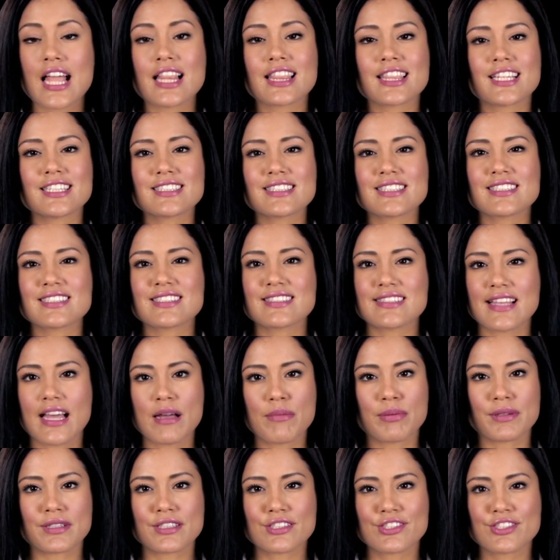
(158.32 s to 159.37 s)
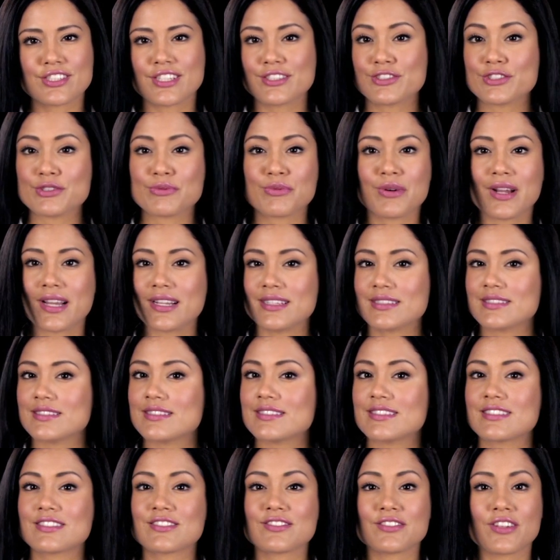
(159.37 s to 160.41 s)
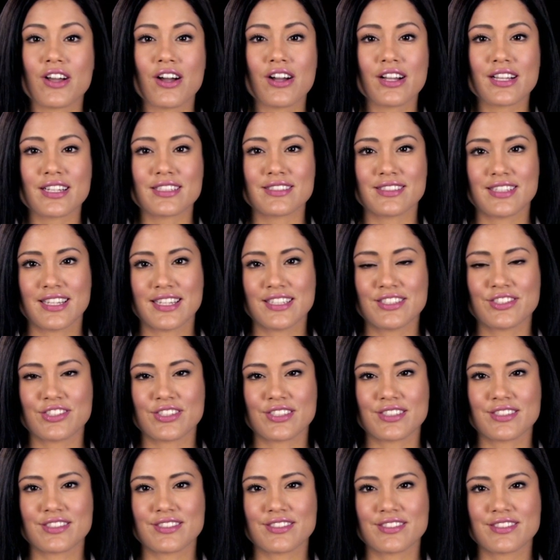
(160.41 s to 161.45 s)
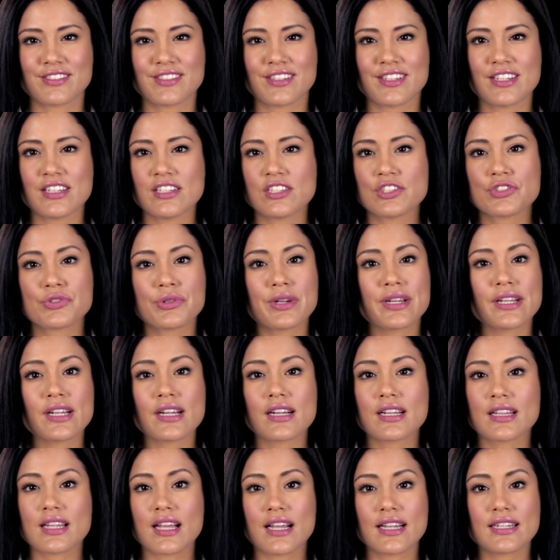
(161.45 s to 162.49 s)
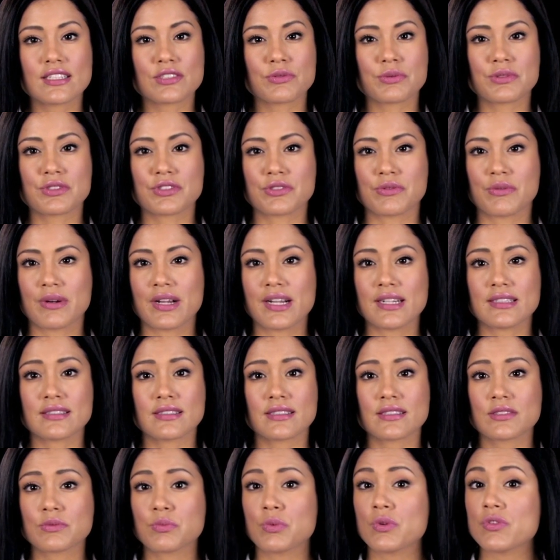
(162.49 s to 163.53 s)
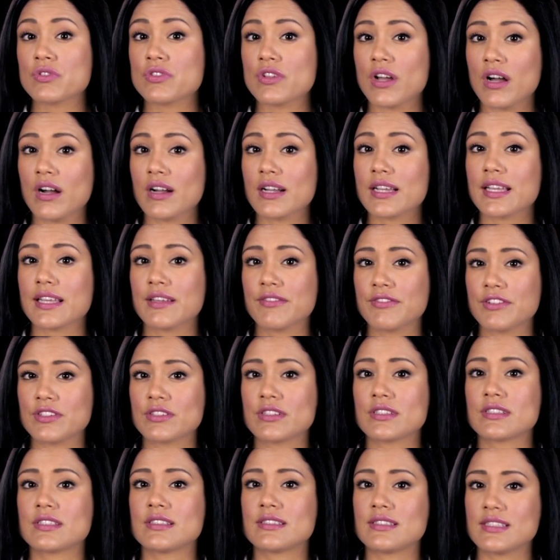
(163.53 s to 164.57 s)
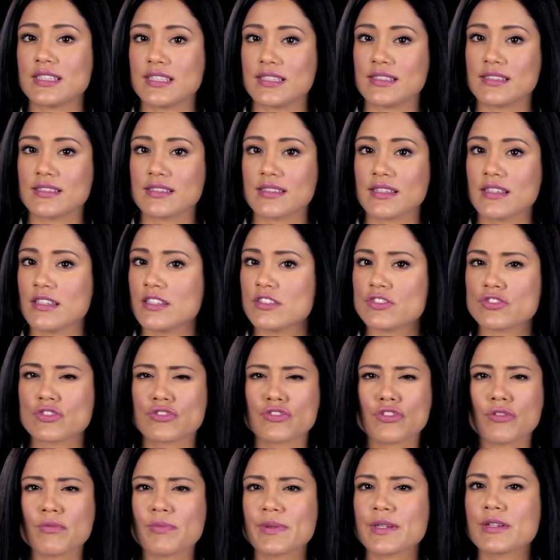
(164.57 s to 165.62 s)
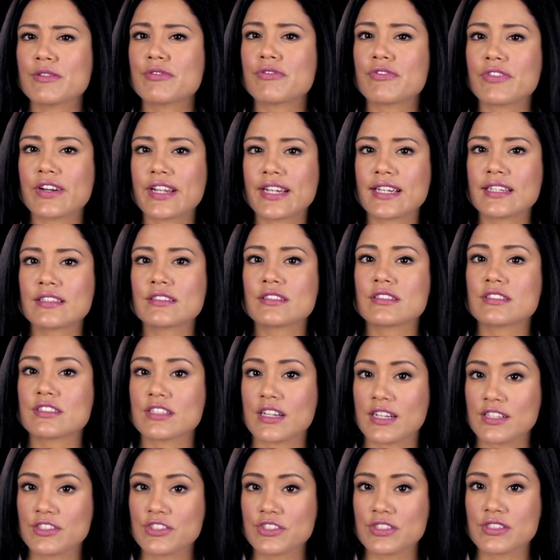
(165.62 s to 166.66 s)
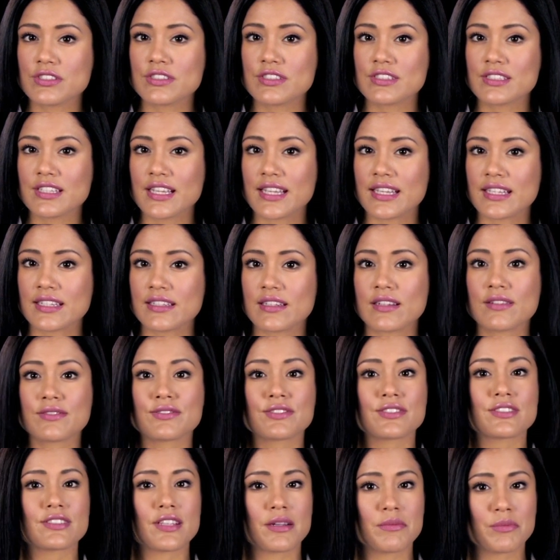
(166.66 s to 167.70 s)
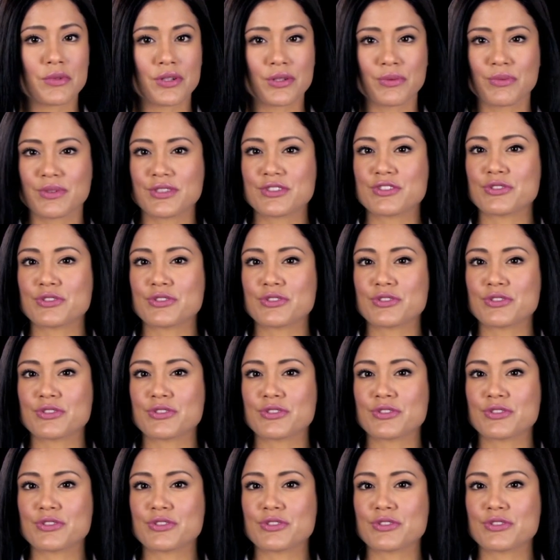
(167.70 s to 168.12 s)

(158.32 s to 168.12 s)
Let's establish that psoriasis is not contagious. Treating a client with psoriasis will not give you the disease, so don't be afraid to touch the skin of someone with